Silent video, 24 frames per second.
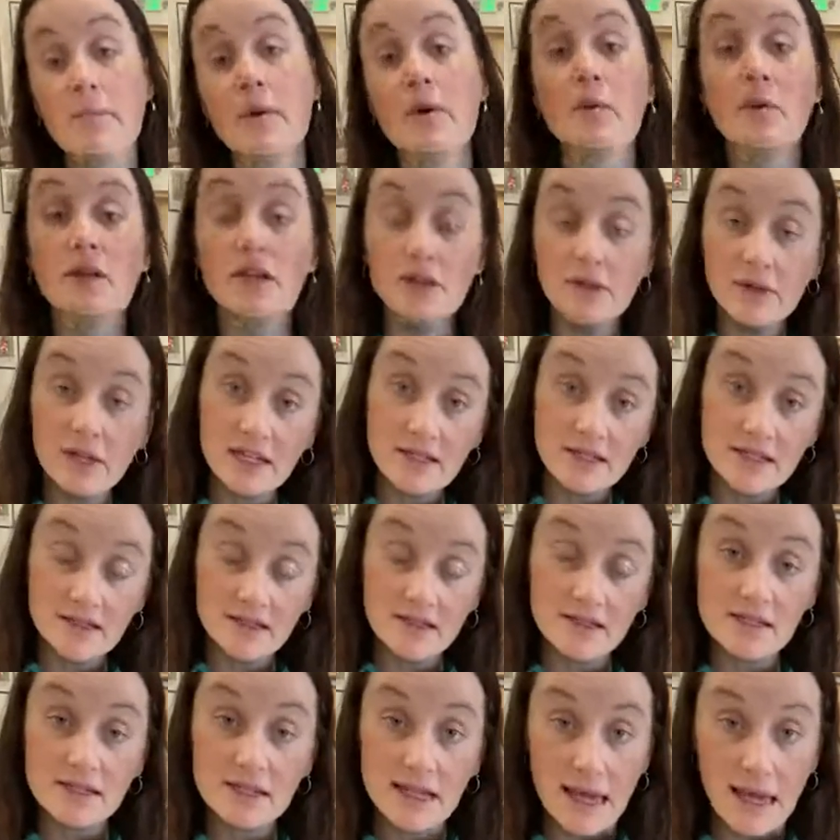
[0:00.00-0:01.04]
but when you get to
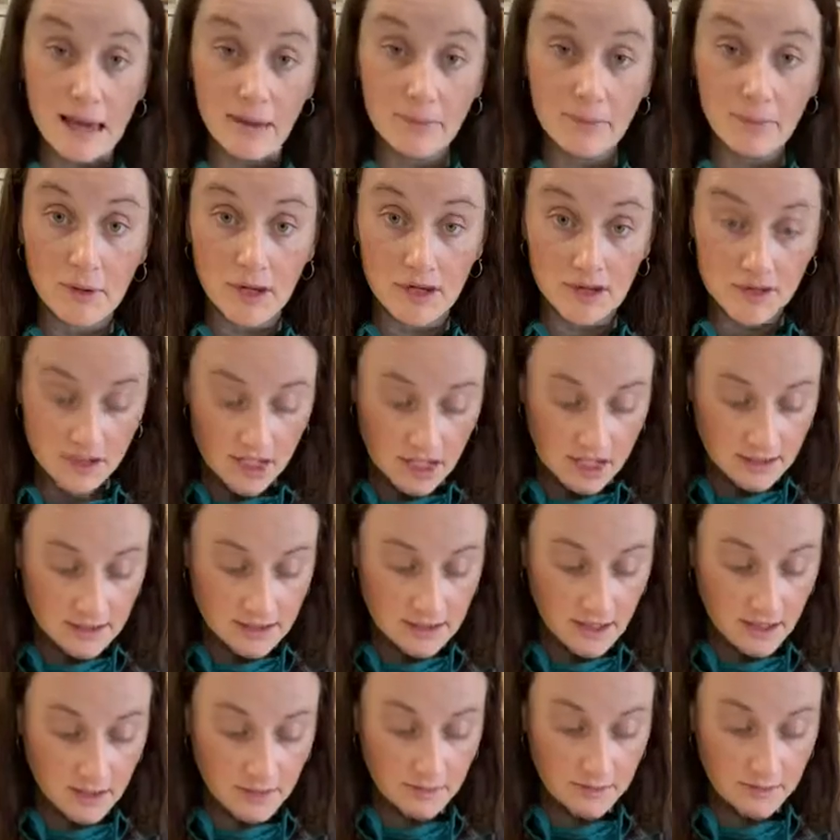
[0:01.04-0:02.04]
the slab project,